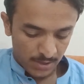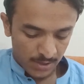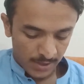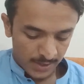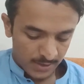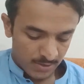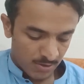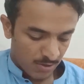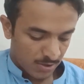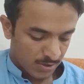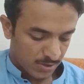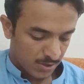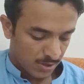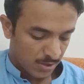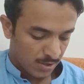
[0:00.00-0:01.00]
is
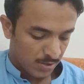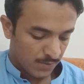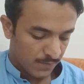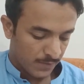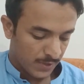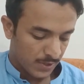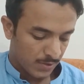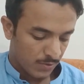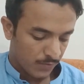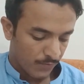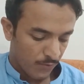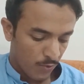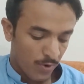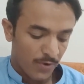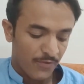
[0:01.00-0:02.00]
concerned with
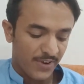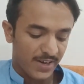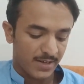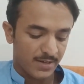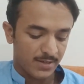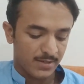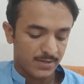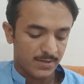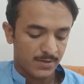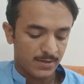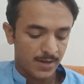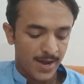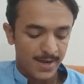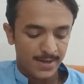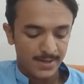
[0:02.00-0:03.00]
four factors,
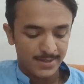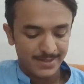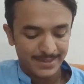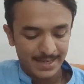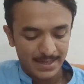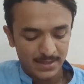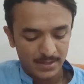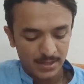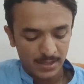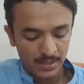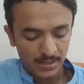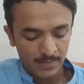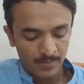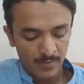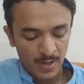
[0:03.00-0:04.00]
that is,
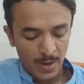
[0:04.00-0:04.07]
sensing,